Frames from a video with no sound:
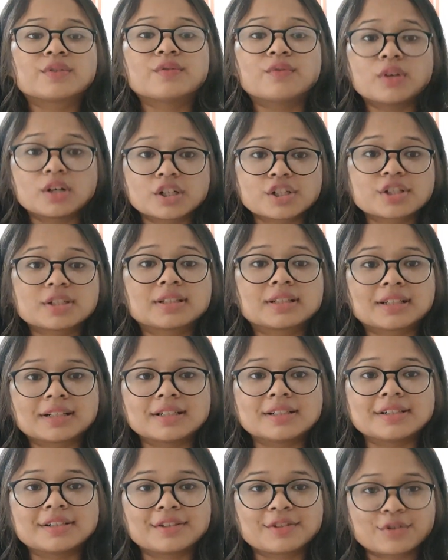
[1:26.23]
with version
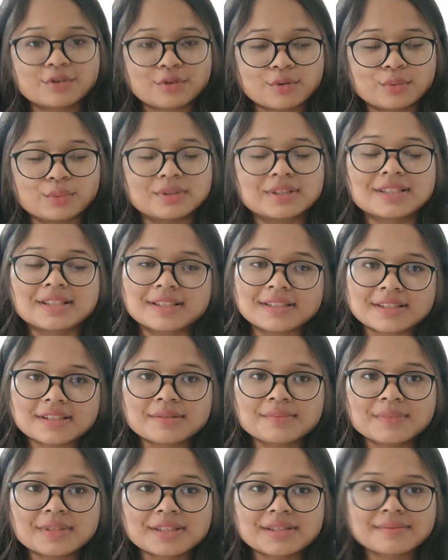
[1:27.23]
control
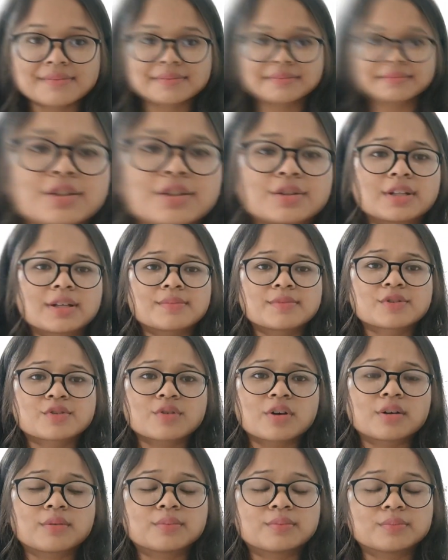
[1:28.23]
systems. you should have
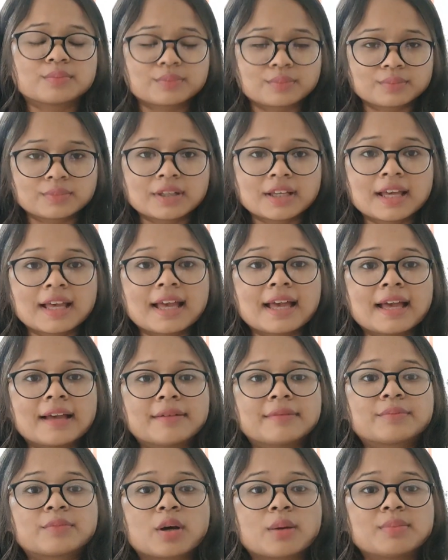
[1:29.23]
strong
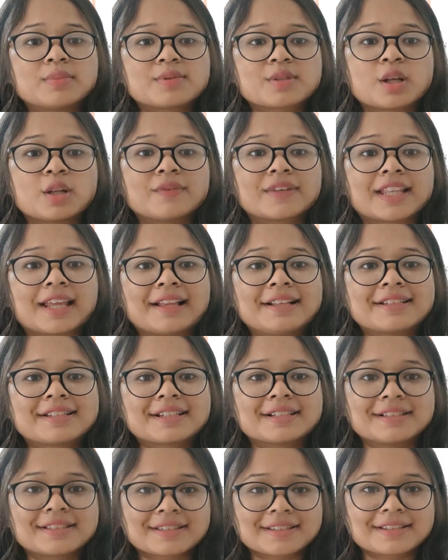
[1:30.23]
problem solving
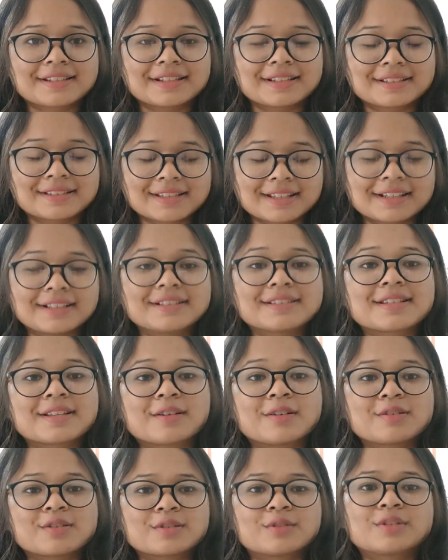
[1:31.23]
analytical skills
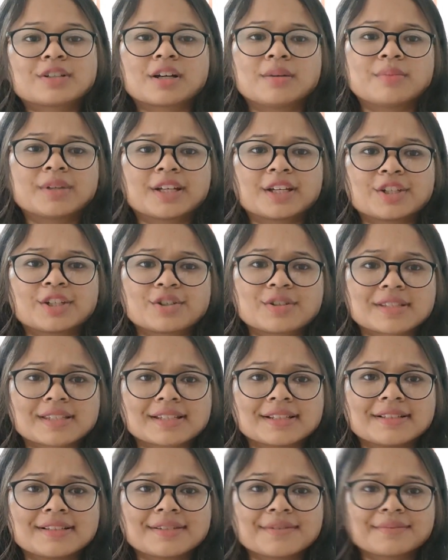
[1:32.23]
and also good communication
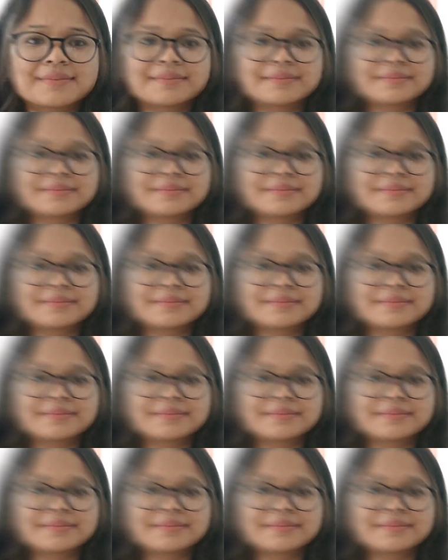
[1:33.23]
skills.